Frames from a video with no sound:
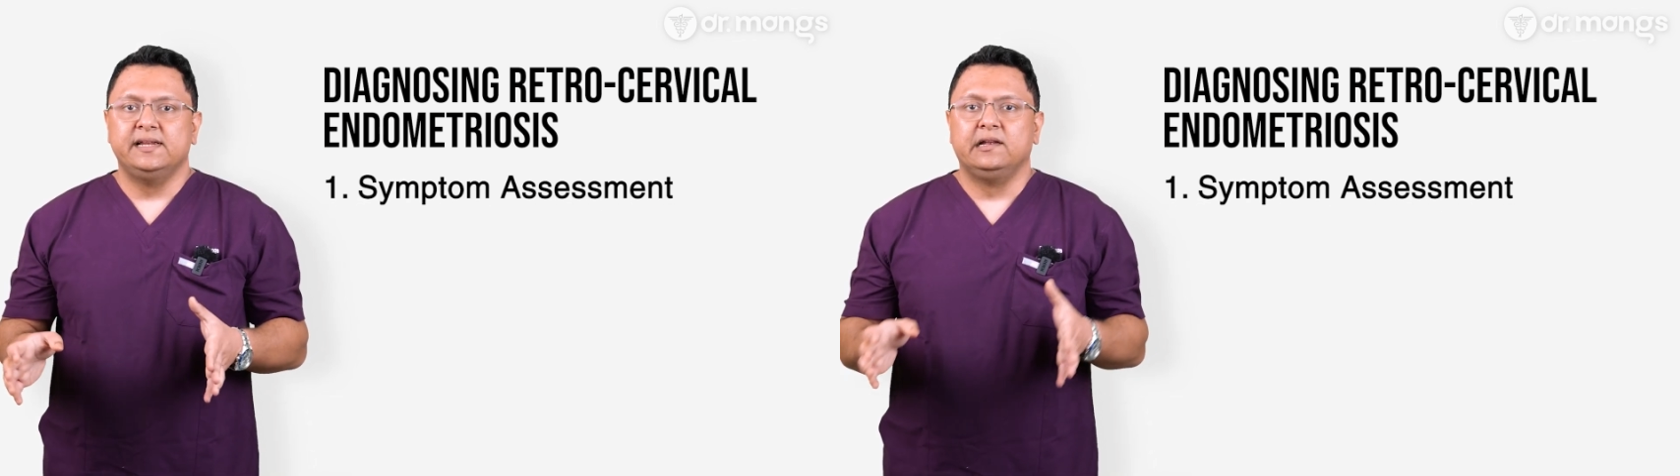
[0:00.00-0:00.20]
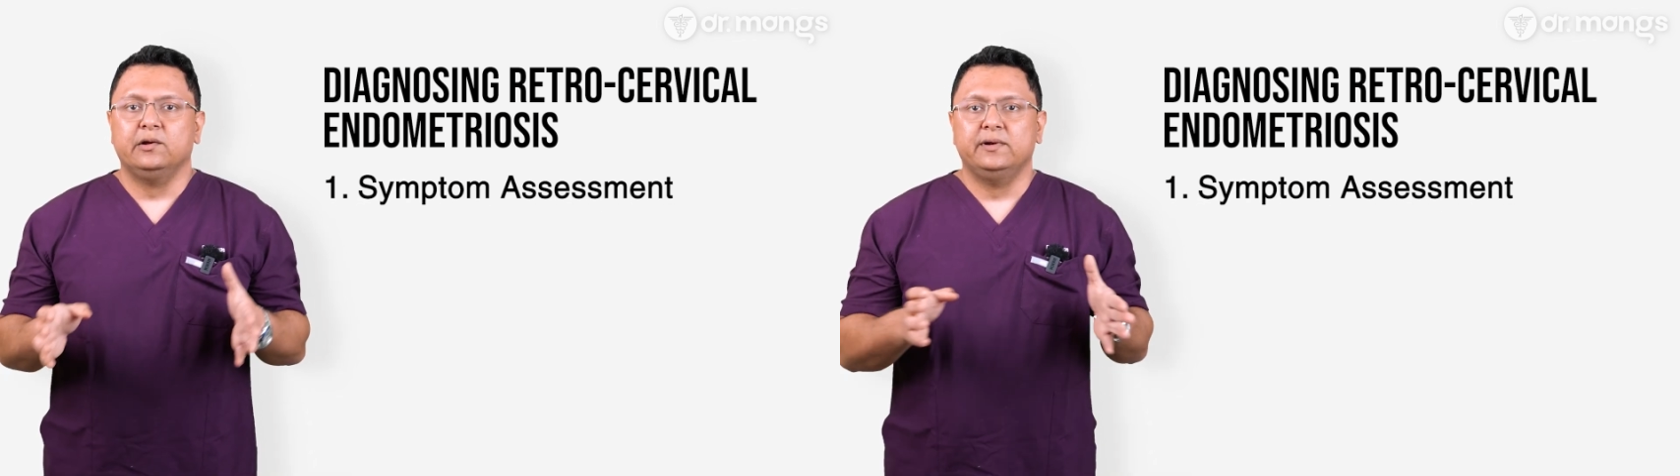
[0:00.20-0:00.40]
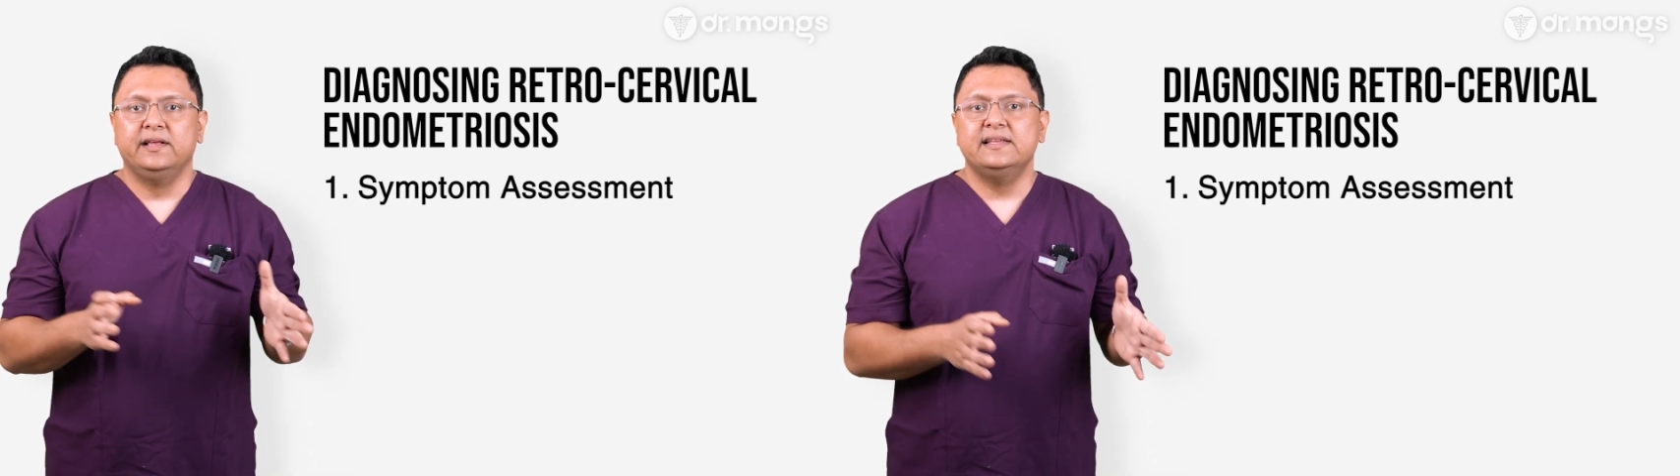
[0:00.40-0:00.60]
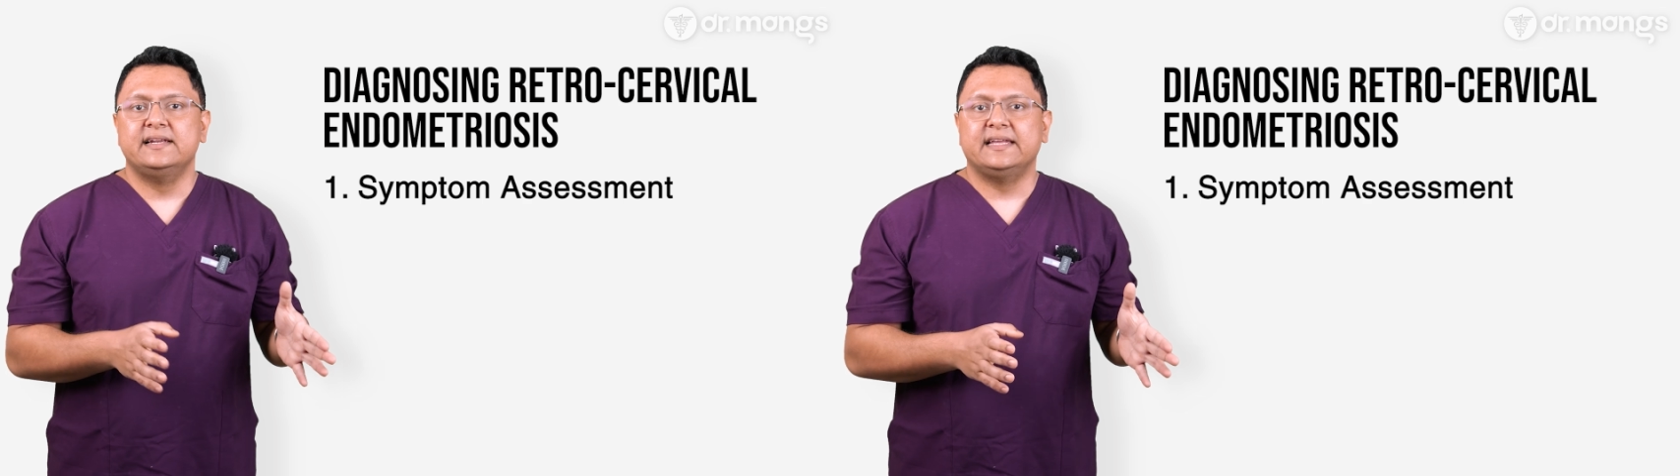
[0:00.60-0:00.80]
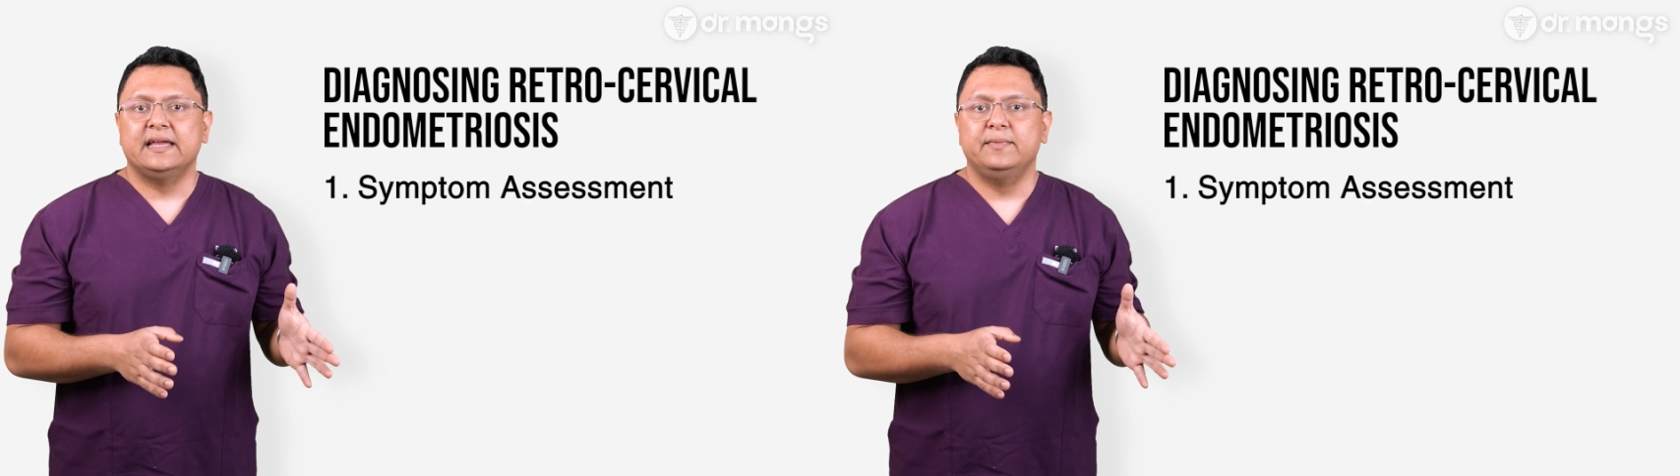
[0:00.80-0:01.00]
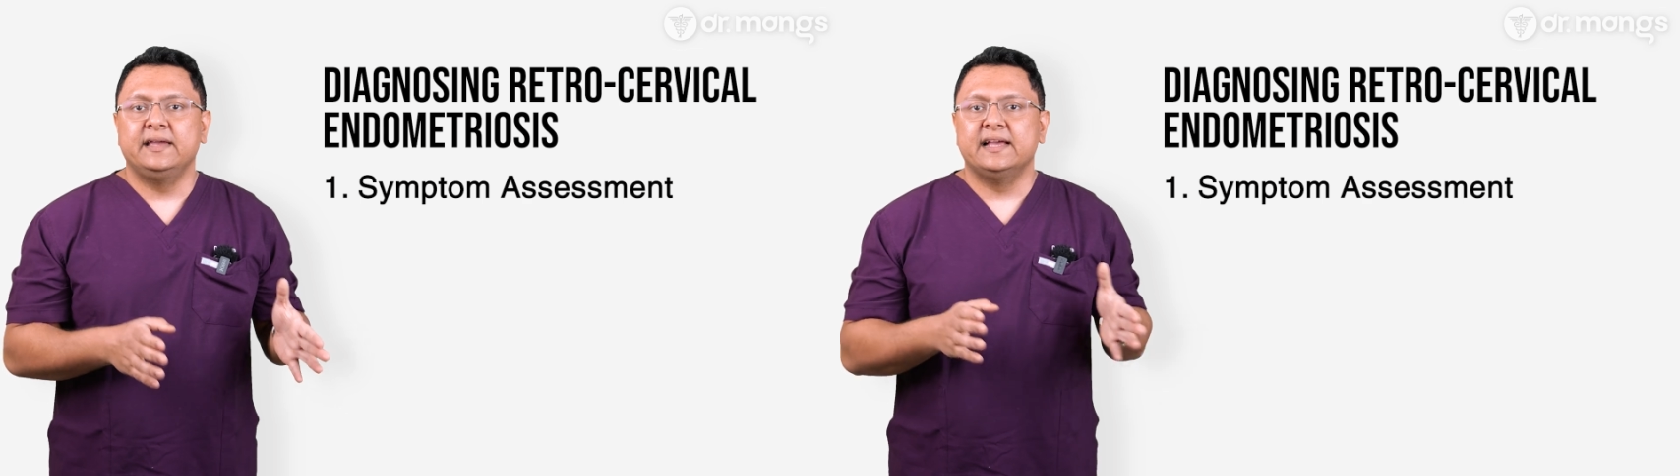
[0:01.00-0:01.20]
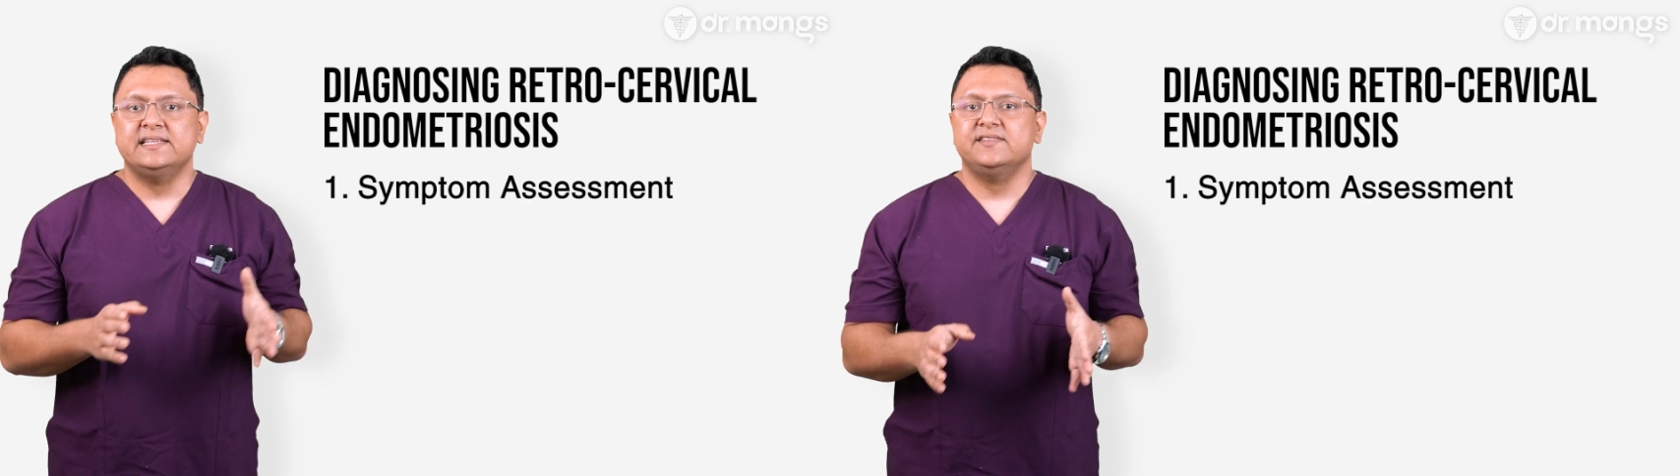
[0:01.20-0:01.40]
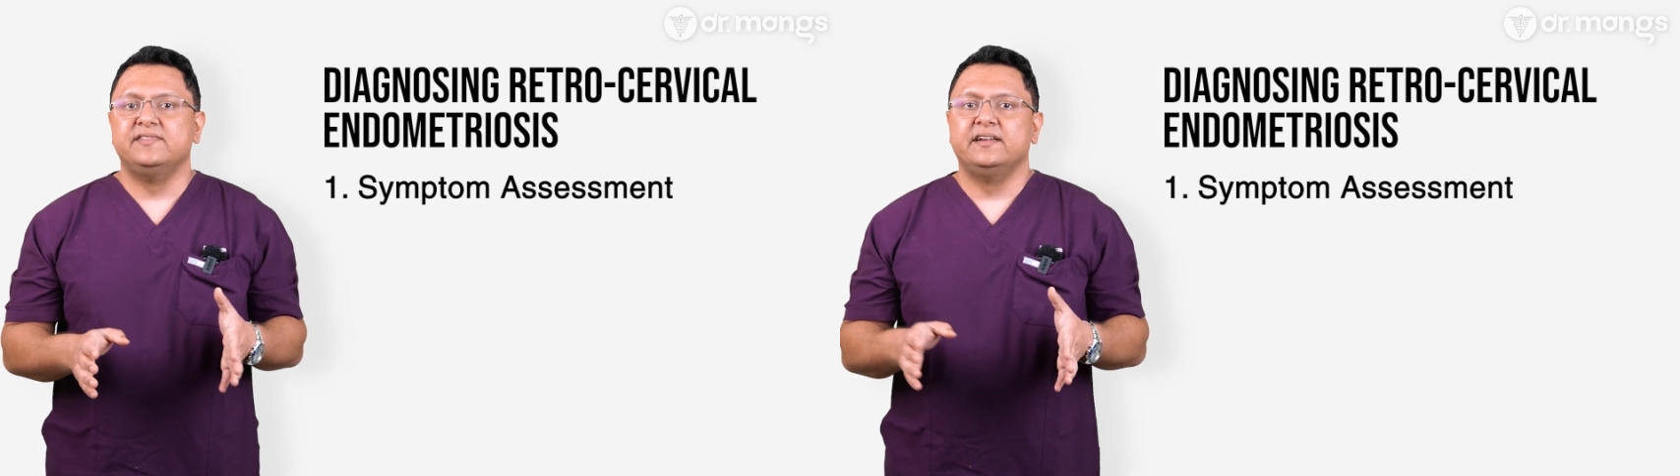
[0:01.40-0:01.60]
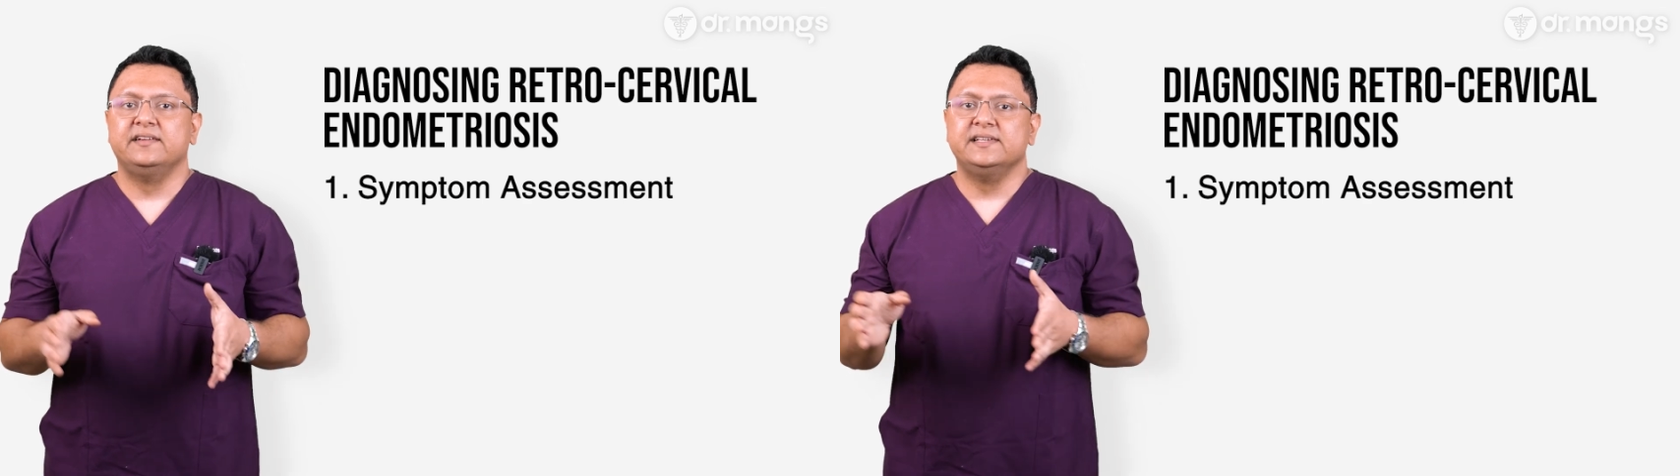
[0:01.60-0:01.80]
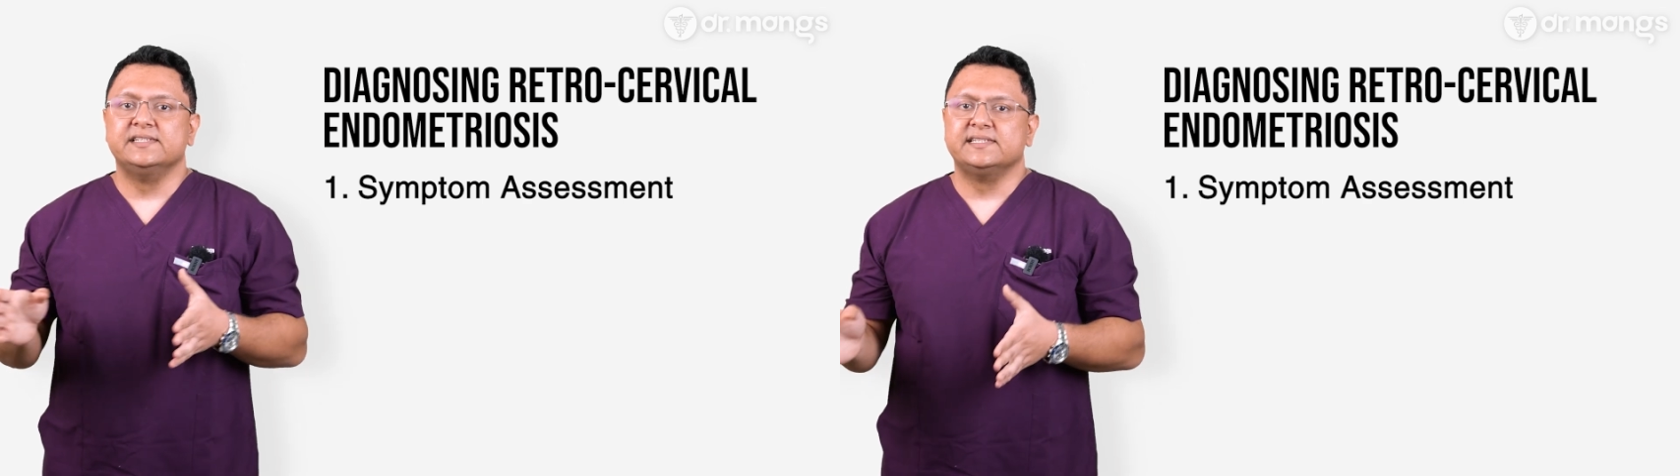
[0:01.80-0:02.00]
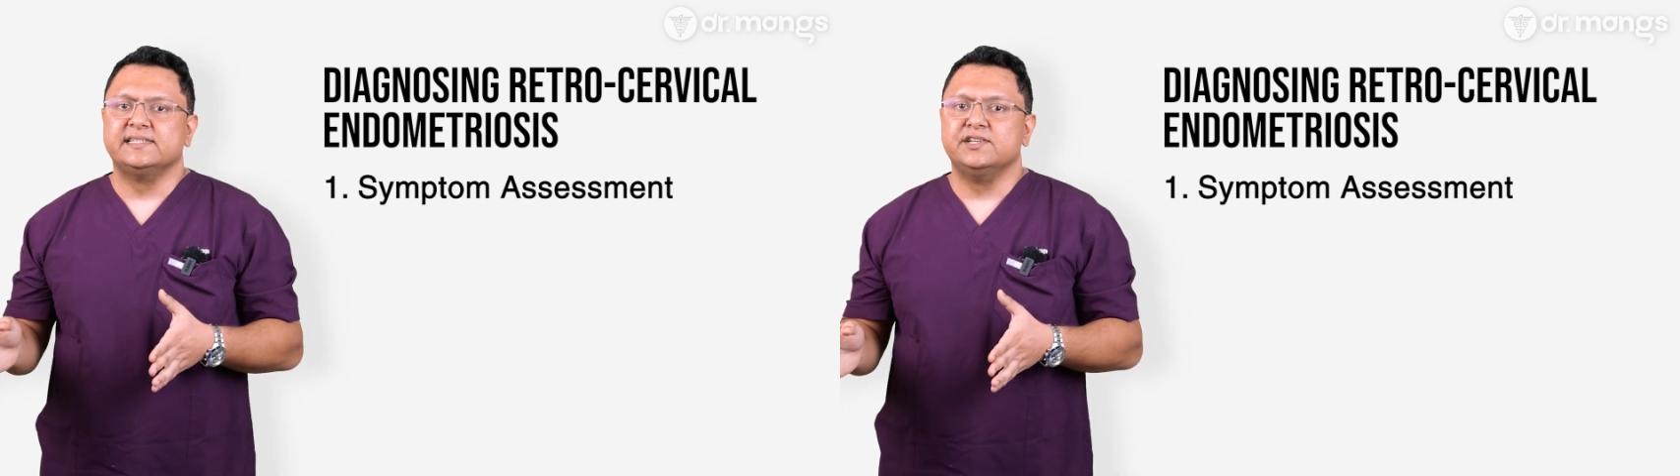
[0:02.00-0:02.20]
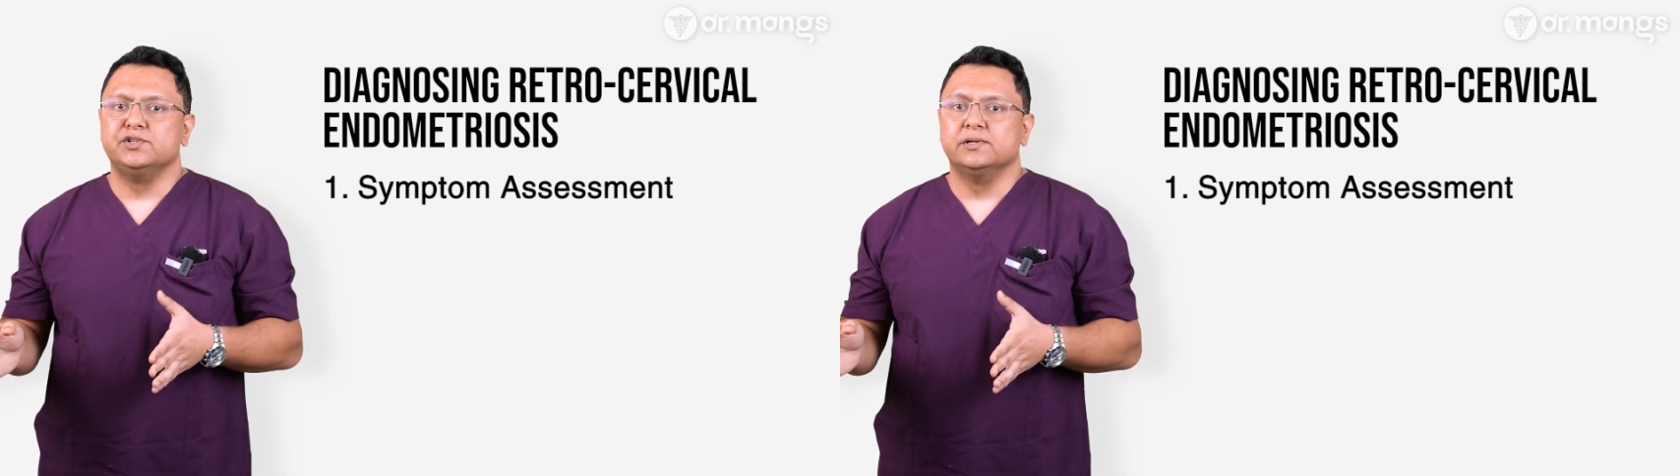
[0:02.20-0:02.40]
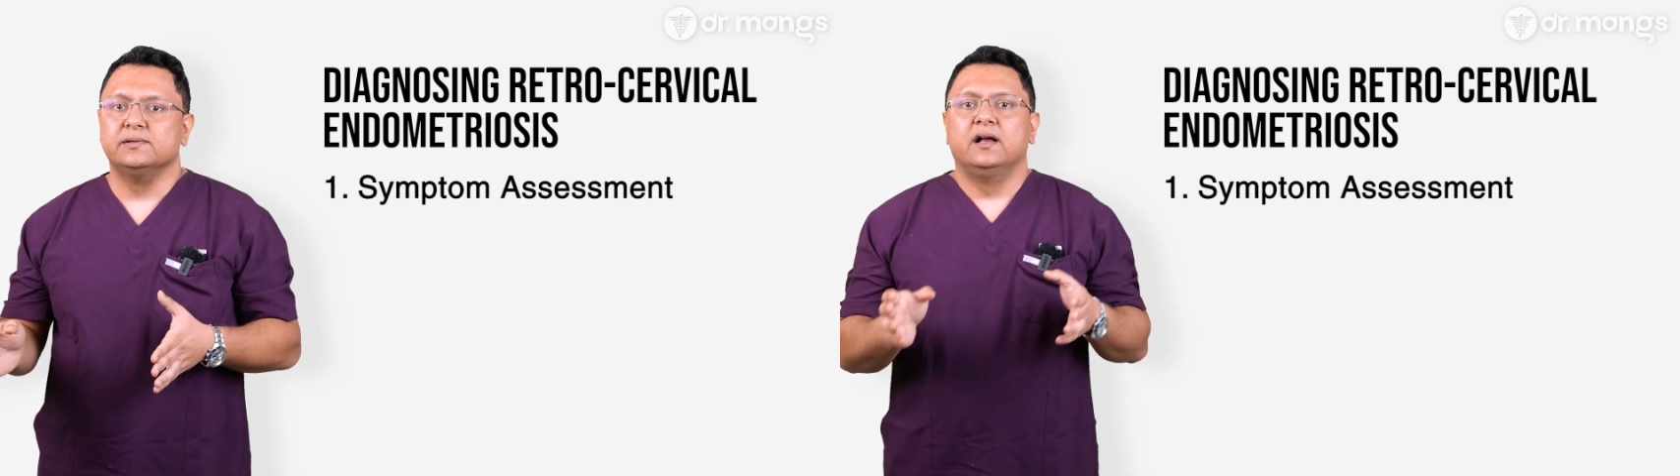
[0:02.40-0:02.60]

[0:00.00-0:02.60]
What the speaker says: including their timing and severity, is essential.